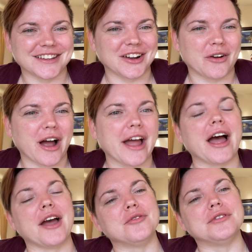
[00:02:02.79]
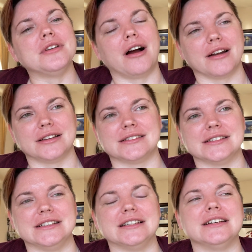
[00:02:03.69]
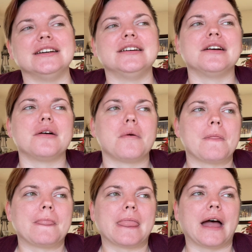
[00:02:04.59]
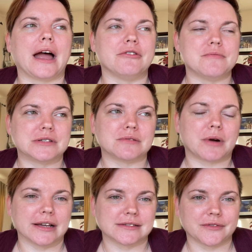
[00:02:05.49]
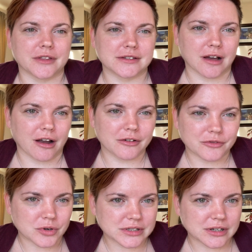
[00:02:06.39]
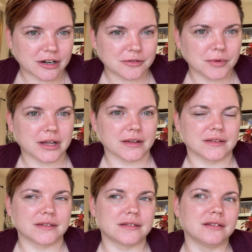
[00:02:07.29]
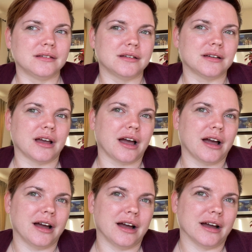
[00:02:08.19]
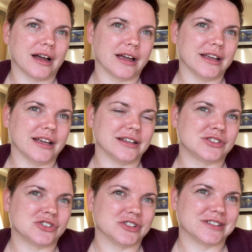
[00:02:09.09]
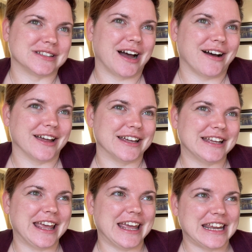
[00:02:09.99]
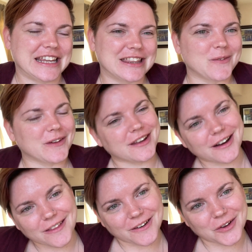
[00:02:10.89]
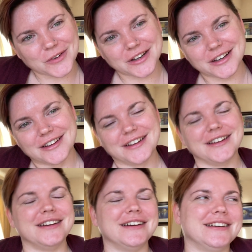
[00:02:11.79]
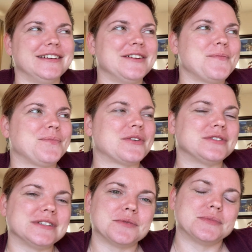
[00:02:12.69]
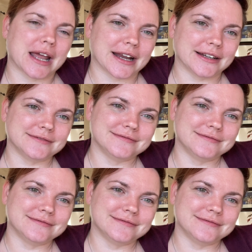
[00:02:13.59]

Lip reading: I would honestly, I would be surprised if this got a 4-star, because it's just not hitting the way that I thought it would, which is upsetting.